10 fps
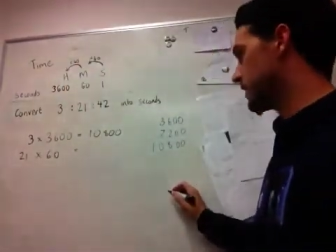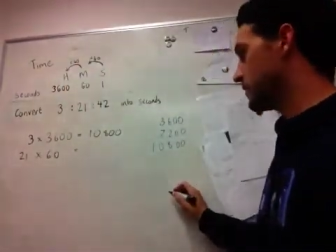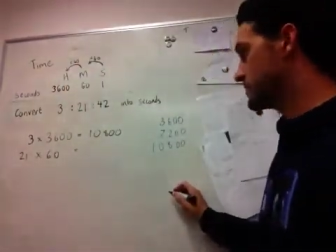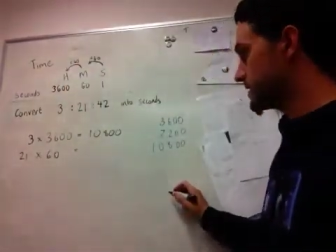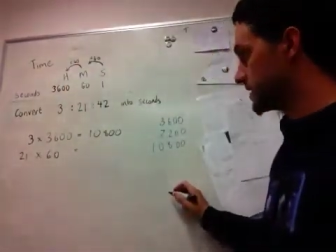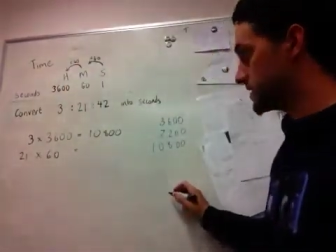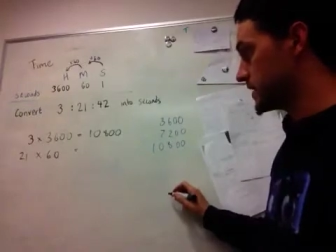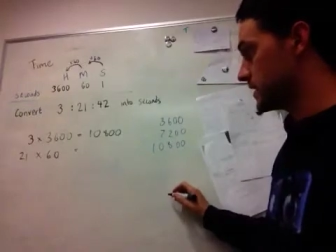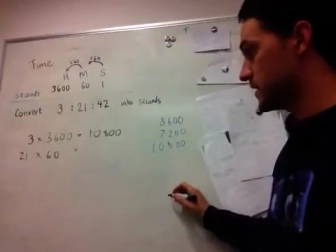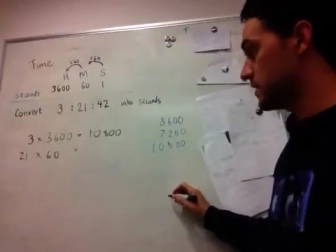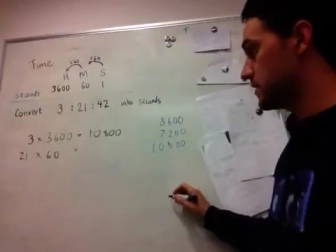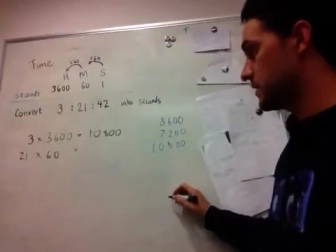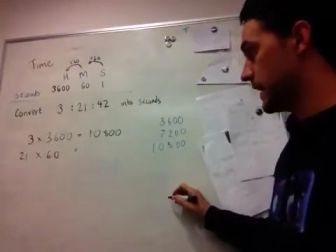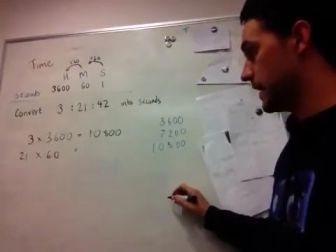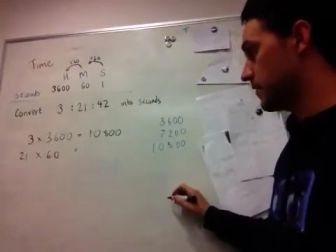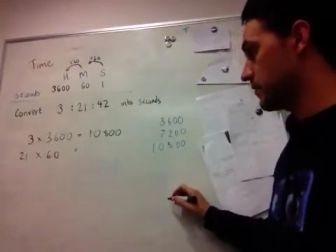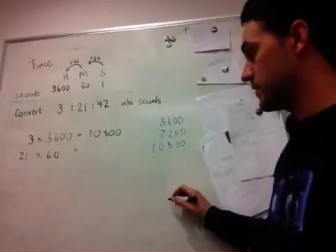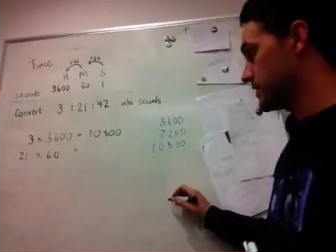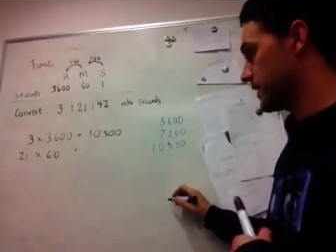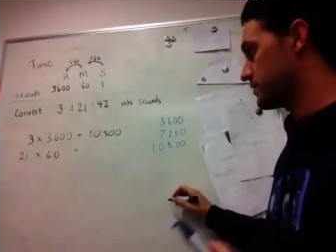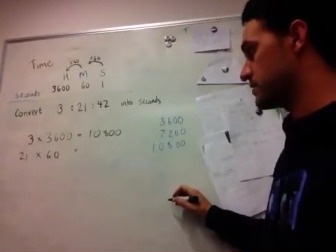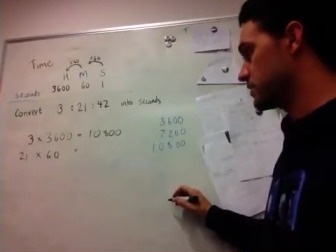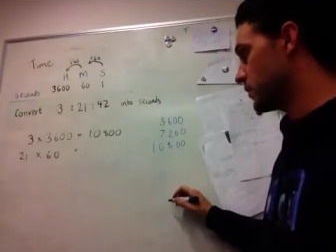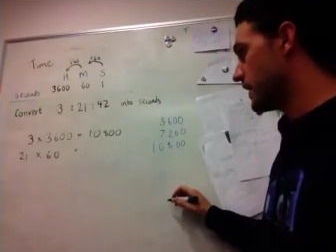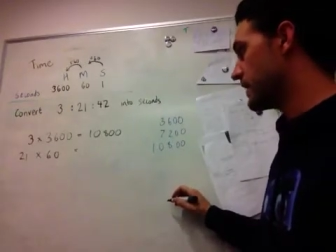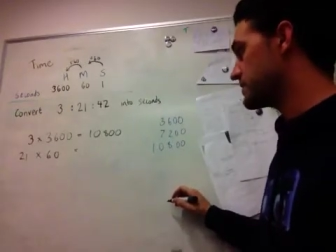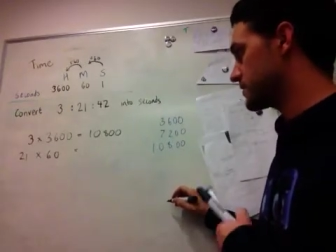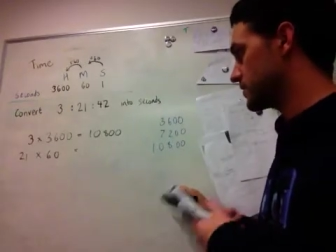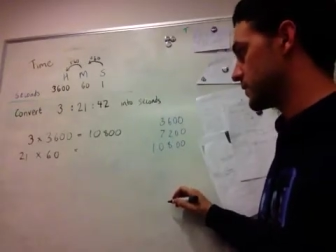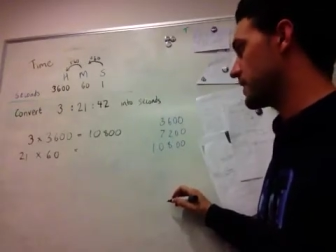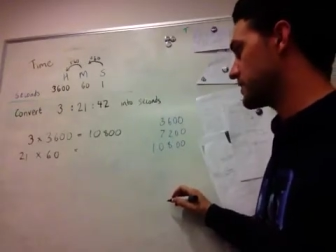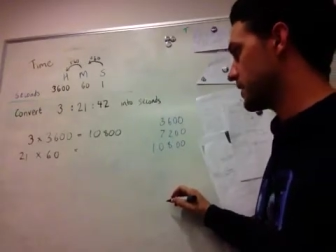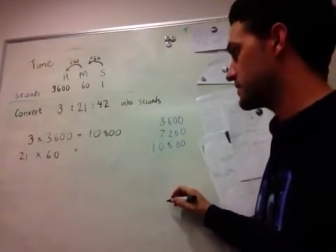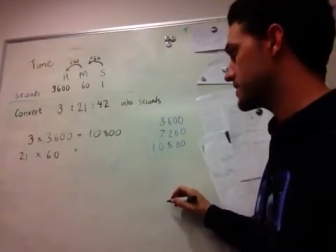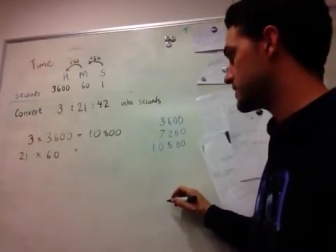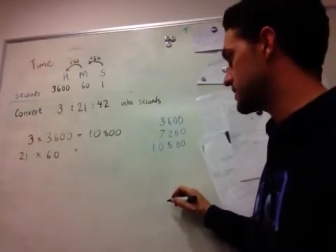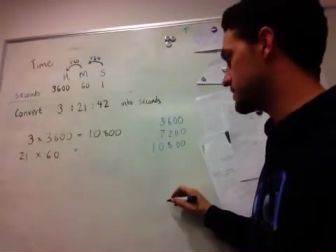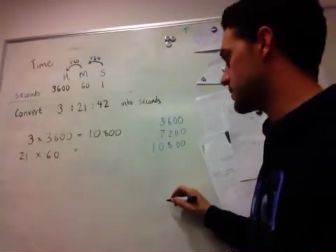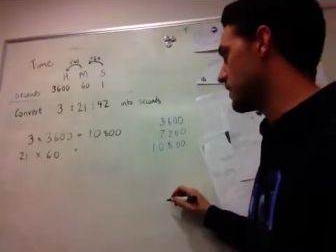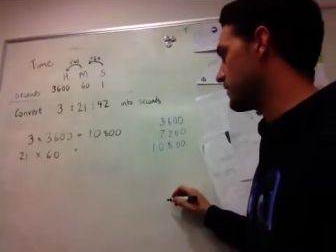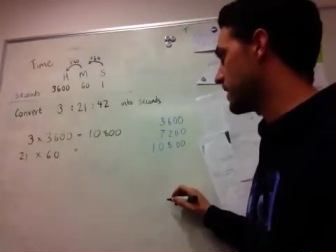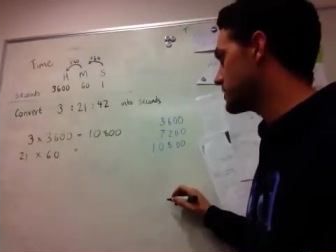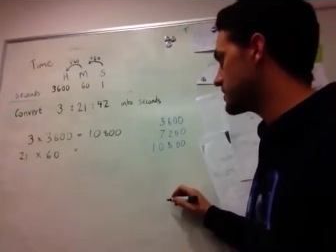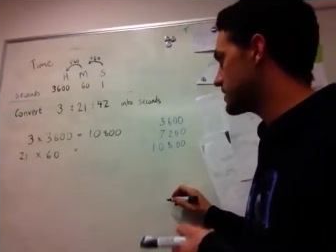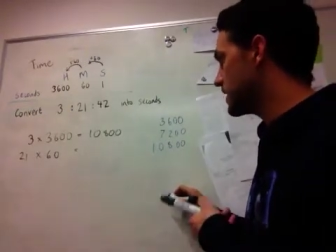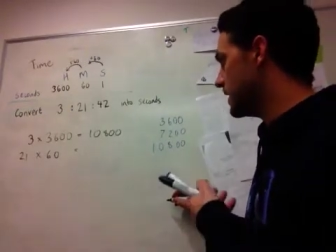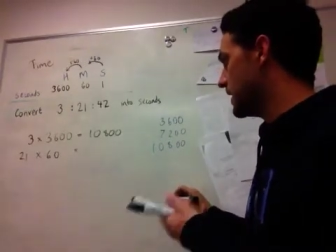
times 60 um, is 120, so 20 times 60 is 1200,